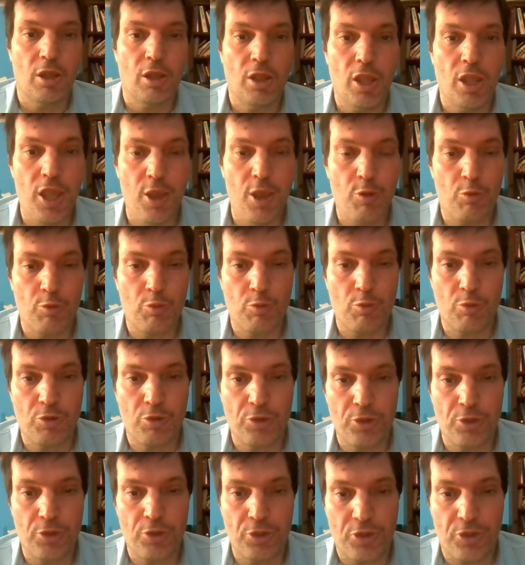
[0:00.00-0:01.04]

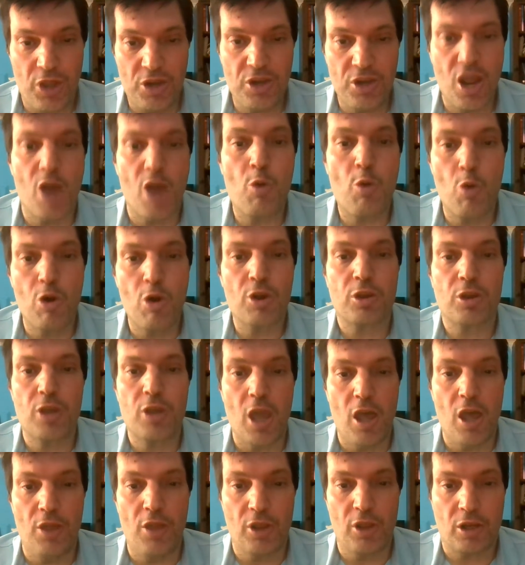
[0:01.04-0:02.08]
The network
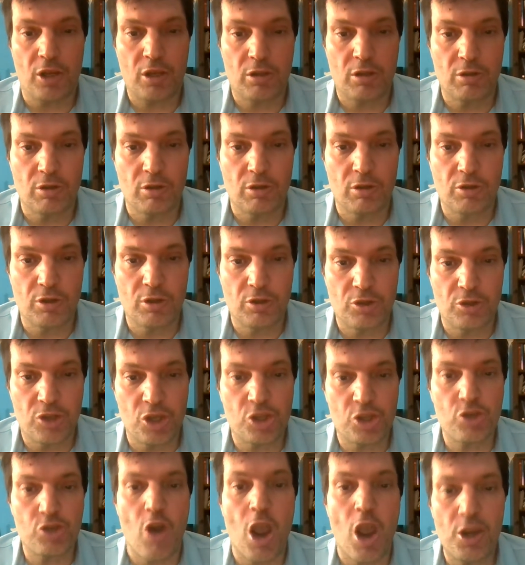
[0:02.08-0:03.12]
and to
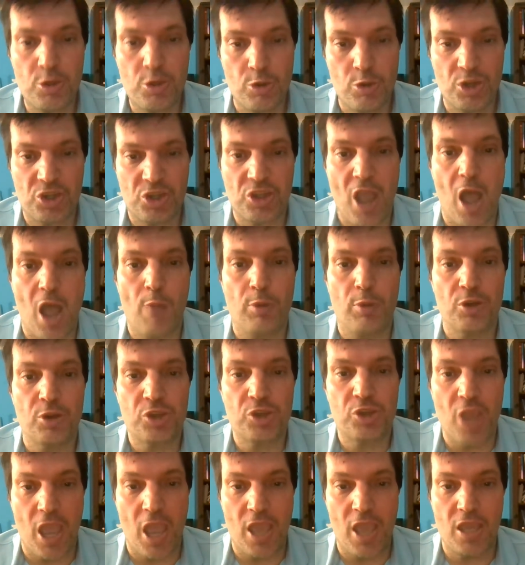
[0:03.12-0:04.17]
try to
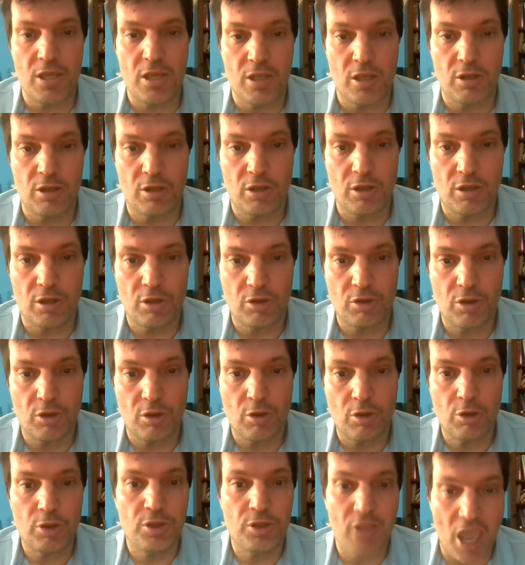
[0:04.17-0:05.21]
establish a
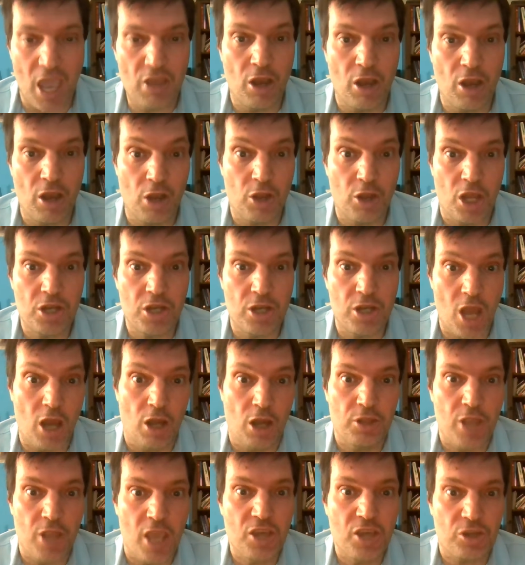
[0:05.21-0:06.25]

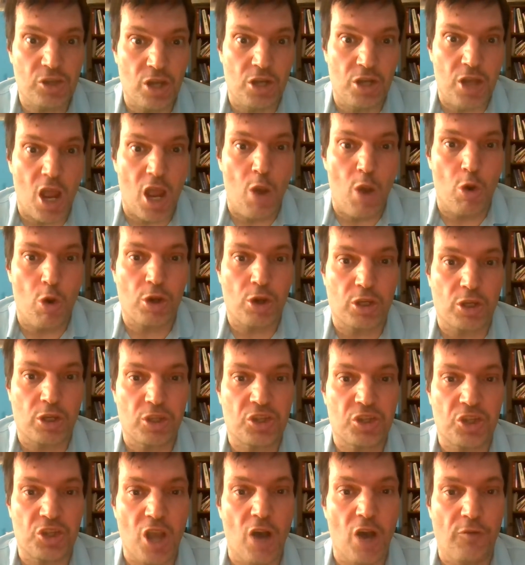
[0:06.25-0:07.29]
network
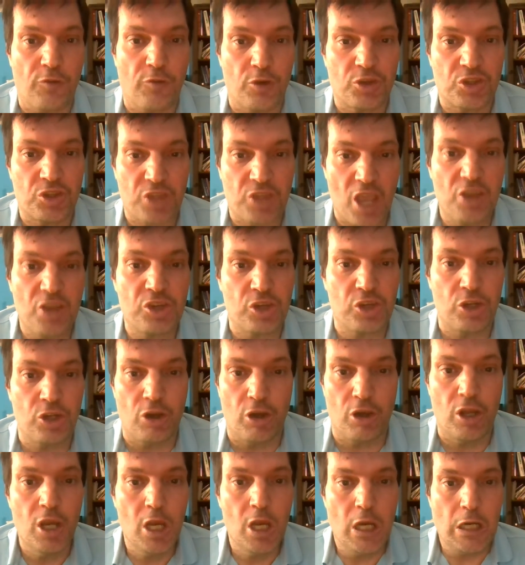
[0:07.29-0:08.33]
itself, or a station,
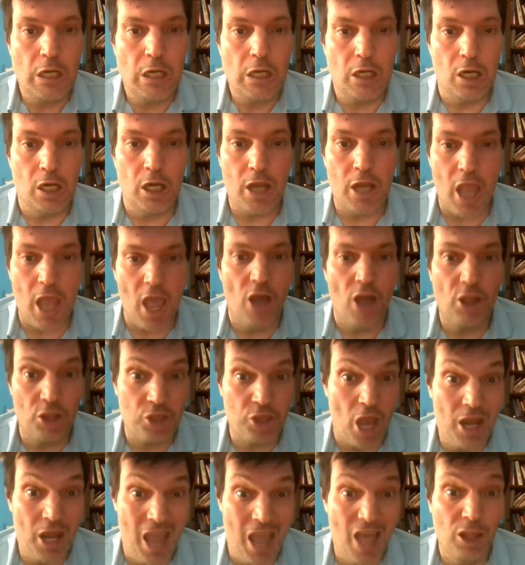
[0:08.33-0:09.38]
or an
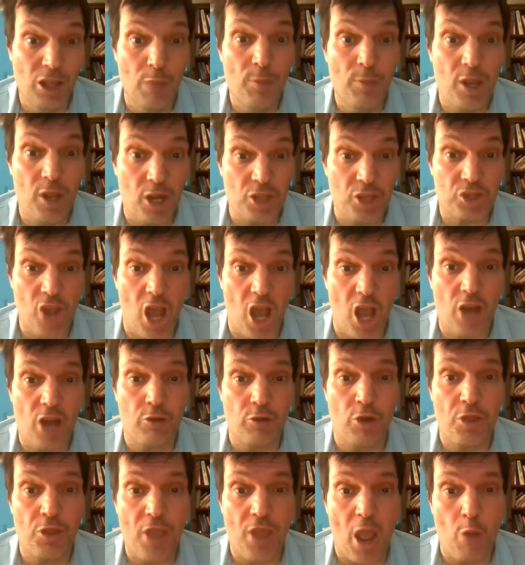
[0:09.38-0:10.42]
element, a
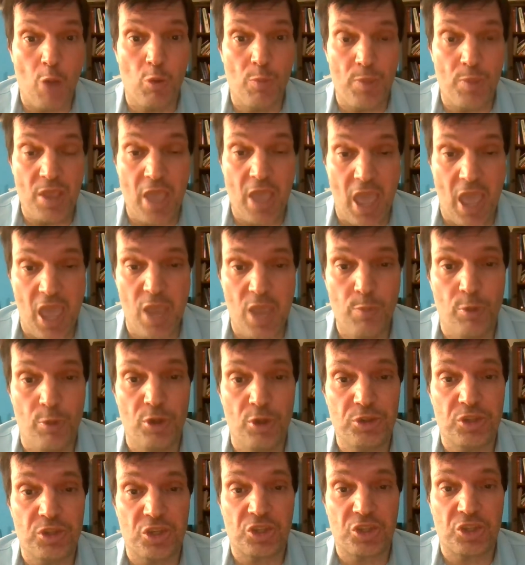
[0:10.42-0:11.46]
genre that would be
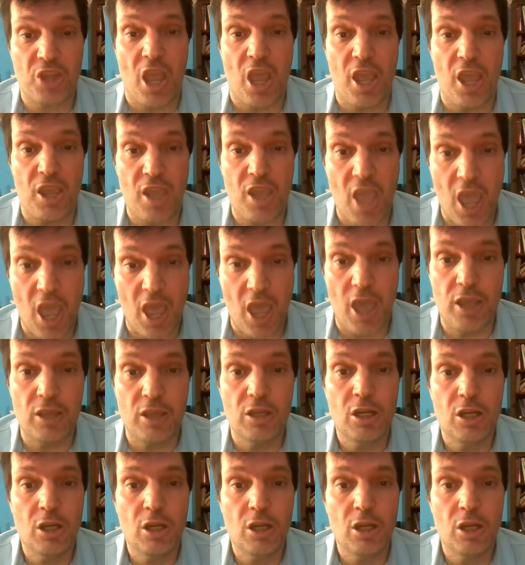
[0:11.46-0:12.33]
able to say, hey,